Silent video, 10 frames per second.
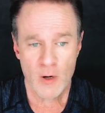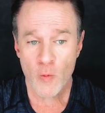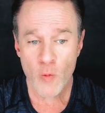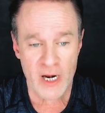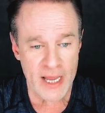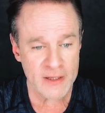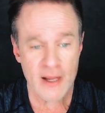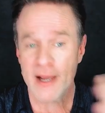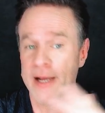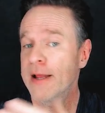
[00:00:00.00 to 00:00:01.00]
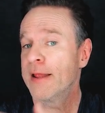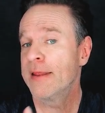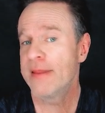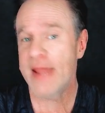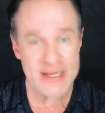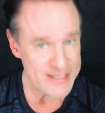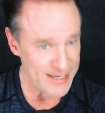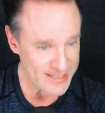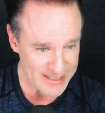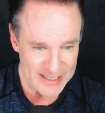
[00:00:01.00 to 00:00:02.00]
one headline, that's
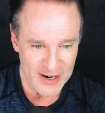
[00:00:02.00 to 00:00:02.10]
it.